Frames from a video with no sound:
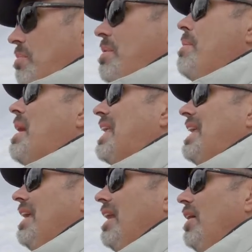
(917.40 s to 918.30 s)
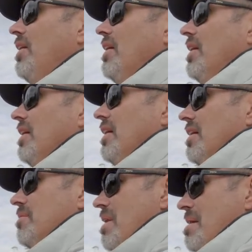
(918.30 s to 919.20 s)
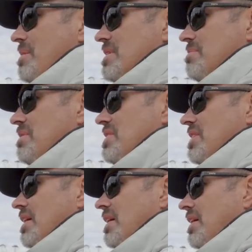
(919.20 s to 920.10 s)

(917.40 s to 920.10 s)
would be about 1 kilo, maybe a smidgen